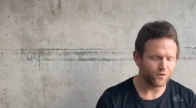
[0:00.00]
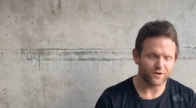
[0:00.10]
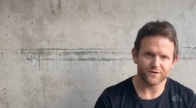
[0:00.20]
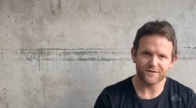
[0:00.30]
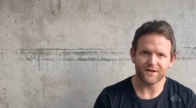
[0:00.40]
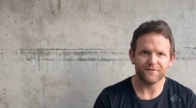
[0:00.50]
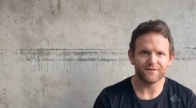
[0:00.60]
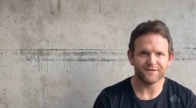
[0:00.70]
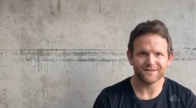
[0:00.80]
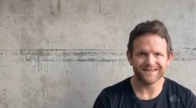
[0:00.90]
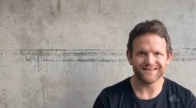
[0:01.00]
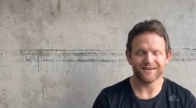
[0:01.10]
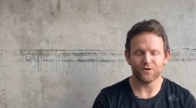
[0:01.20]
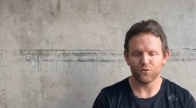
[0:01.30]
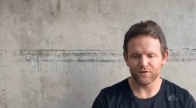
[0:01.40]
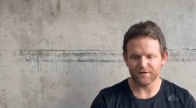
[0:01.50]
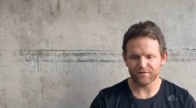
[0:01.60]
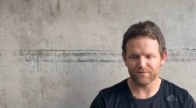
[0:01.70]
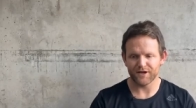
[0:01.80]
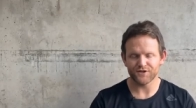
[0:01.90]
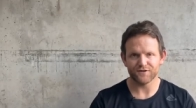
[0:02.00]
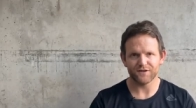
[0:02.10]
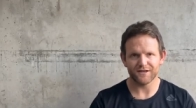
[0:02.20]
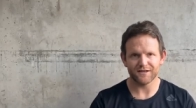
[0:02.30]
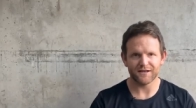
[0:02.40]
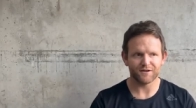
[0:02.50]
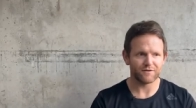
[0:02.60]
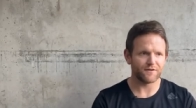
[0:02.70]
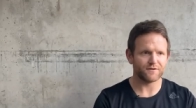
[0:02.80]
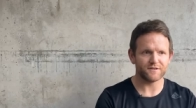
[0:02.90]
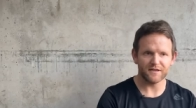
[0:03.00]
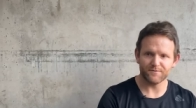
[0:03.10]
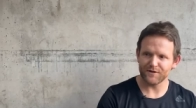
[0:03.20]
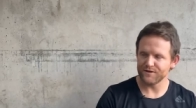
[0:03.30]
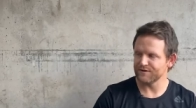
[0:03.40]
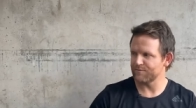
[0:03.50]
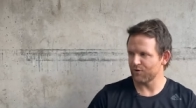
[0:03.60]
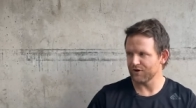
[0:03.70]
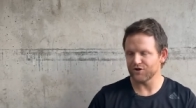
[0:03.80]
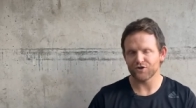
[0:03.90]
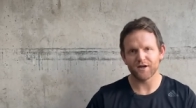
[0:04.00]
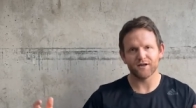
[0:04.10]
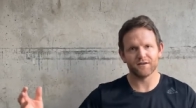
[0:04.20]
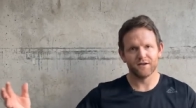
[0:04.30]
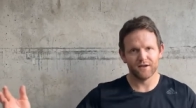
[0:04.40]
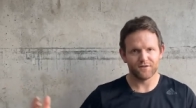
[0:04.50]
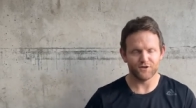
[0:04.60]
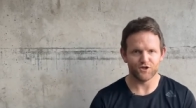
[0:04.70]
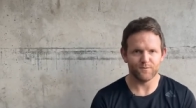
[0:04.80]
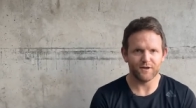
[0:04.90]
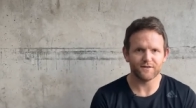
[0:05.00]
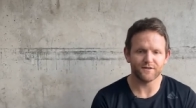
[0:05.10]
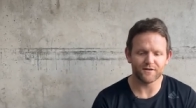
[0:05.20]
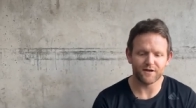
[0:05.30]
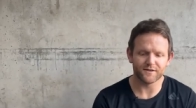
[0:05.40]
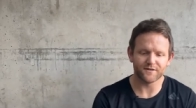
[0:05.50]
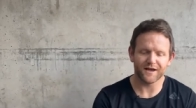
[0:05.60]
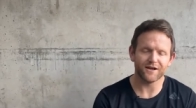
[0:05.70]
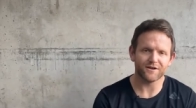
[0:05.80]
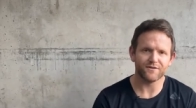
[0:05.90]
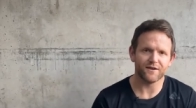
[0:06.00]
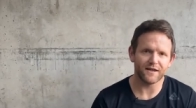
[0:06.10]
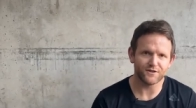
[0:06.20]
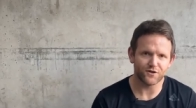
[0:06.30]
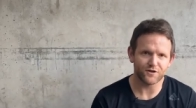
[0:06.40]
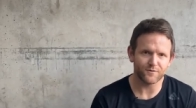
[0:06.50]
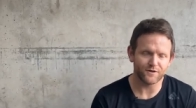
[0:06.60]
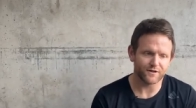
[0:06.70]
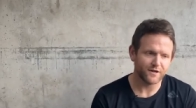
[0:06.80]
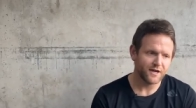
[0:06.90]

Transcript: the good stuff is in there, all the information that you need around the 10 pillars, body training, the gym exercises are in that document.